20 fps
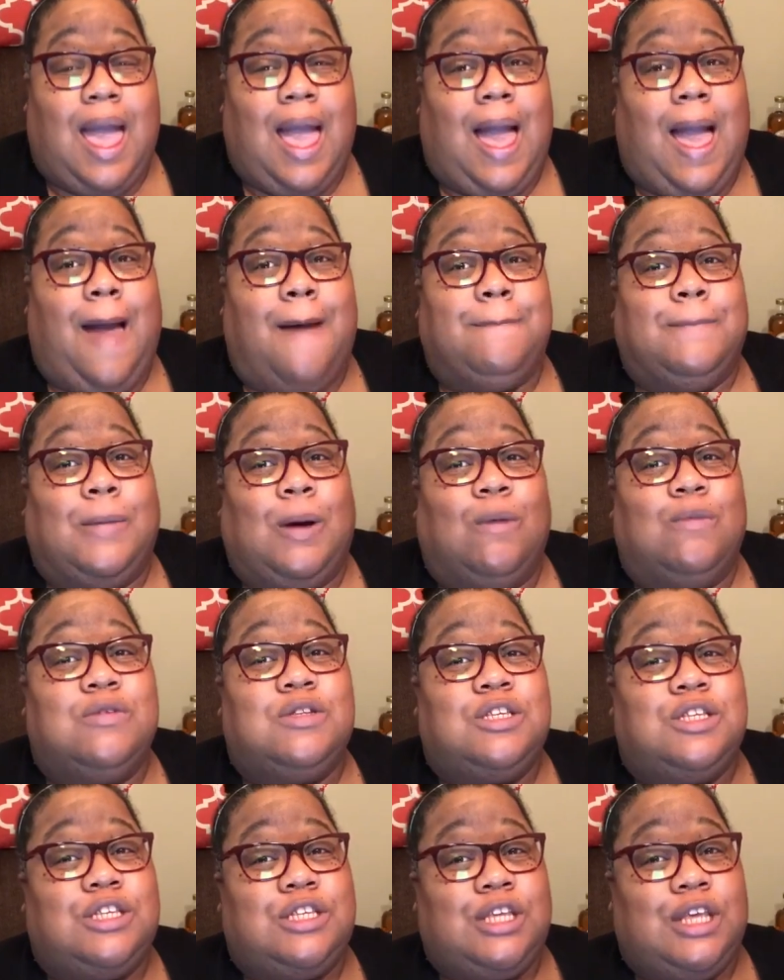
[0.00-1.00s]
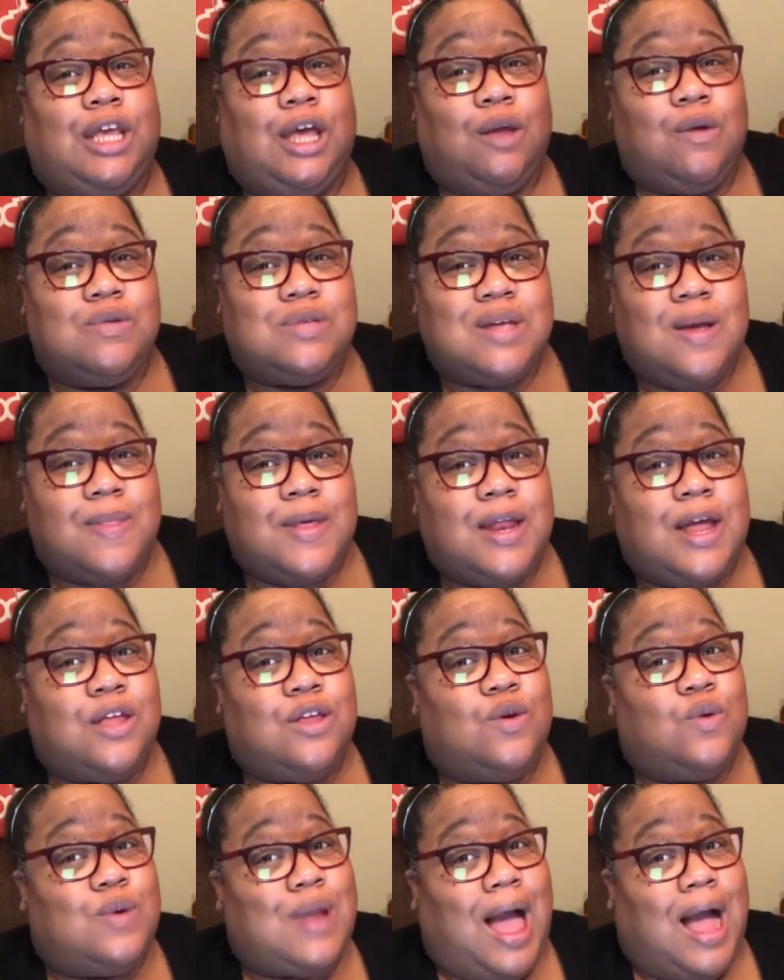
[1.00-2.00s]
I'm gonna tell you something
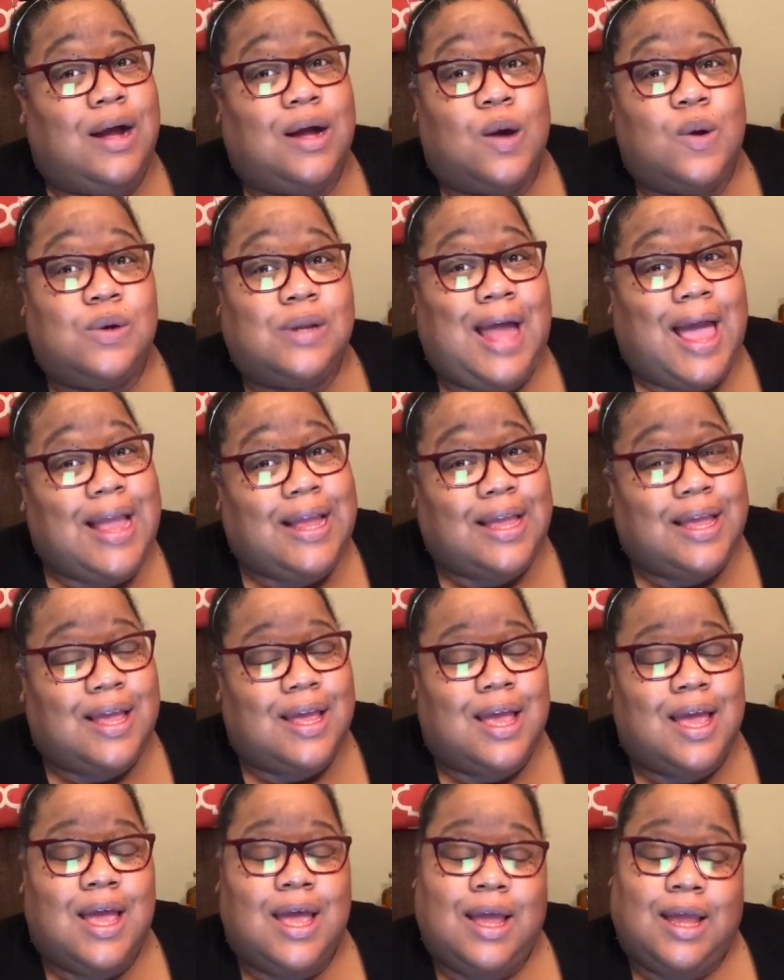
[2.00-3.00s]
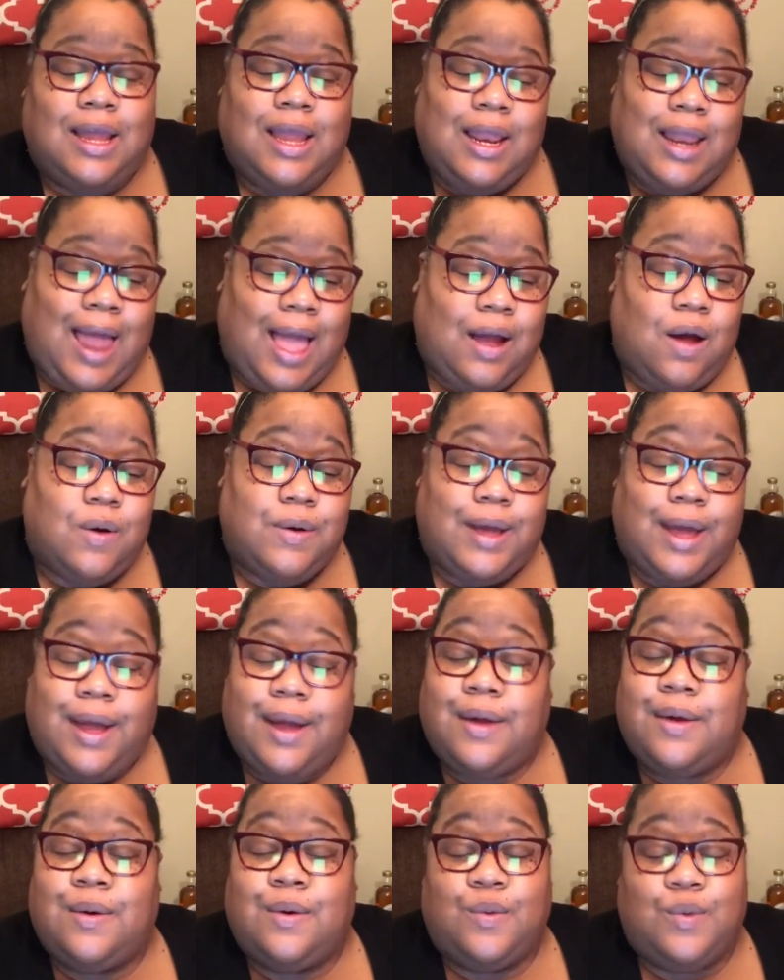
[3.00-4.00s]
and you're not gonna like it. He like,
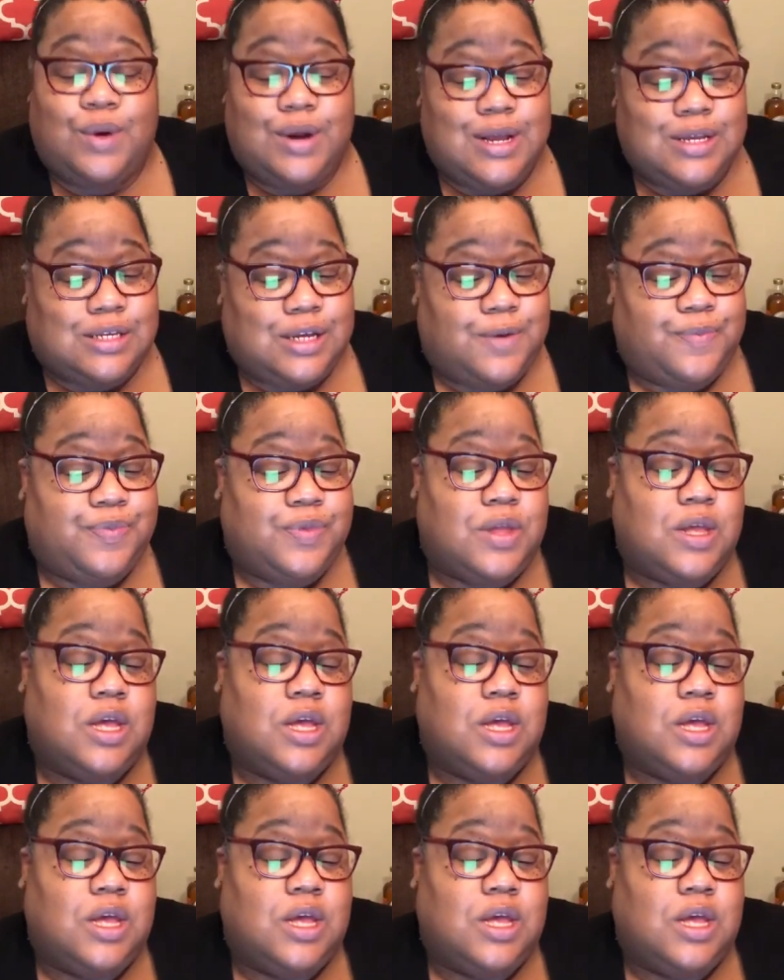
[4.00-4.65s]
okay, what is it?